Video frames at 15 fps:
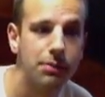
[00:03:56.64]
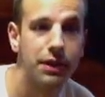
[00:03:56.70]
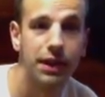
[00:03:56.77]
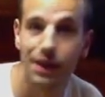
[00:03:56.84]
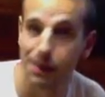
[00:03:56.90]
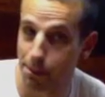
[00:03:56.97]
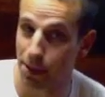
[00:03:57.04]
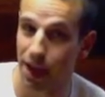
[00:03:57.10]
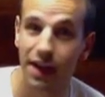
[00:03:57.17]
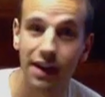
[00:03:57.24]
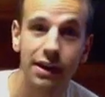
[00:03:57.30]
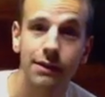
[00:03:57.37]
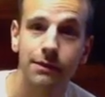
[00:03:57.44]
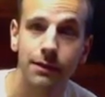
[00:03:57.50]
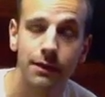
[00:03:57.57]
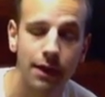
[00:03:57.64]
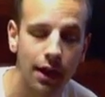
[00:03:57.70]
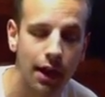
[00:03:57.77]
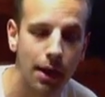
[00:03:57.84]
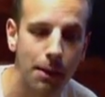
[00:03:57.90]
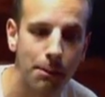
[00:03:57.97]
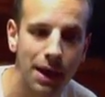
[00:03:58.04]
the competitive
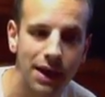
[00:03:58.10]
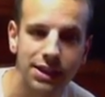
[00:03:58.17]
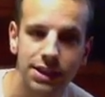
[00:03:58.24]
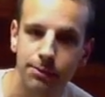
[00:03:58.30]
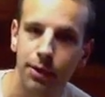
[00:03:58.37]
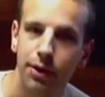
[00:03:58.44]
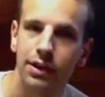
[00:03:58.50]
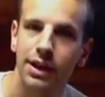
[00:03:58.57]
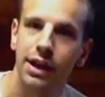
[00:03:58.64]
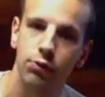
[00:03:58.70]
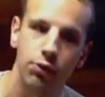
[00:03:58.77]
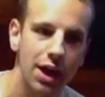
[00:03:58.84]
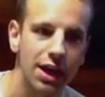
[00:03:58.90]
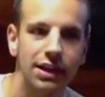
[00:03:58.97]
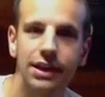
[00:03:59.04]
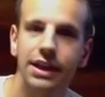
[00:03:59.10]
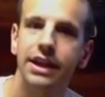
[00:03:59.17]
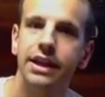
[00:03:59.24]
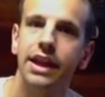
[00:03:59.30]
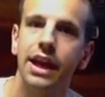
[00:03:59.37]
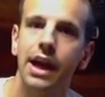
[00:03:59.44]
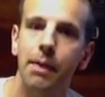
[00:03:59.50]
basketball like rec
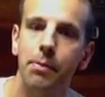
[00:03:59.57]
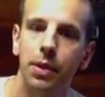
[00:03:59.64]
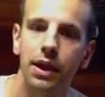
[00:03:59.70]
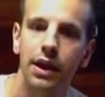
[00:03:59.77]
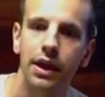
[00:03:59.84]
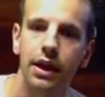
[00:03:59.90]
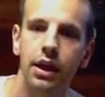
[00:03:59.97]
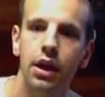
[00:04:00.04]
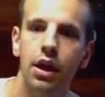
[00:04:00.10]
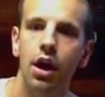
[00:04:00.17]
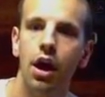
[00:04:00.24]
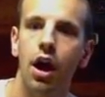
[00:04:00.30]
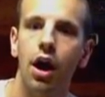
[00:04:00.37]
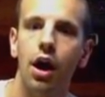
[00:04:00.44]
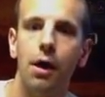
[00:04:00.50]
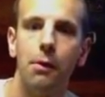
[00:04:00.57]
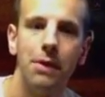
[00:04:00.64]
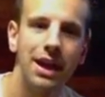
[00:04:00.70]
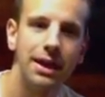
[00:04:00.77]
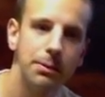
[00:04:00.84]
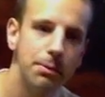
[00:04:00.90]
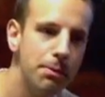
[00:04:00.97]
league that I play,
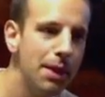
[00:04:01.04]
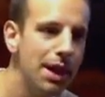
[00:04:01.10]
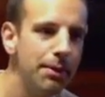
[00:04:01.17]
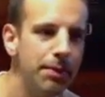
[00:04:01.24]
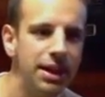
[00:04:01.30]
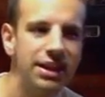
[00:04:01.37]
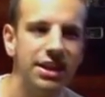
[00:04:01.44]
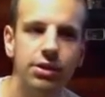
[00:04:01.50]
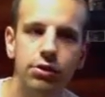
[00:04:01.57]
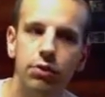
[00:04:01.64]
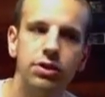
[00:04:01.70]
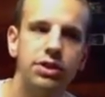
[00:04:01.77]
and maybe, you know,